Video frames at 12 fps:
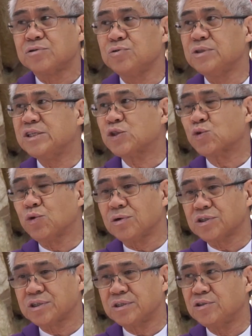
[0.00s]
through
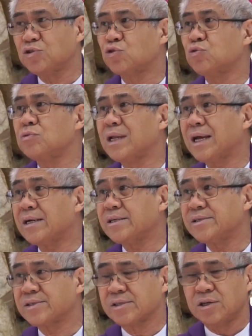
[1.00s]
distortion, through
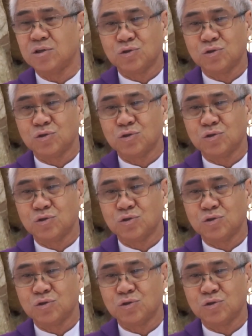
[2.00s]
lies,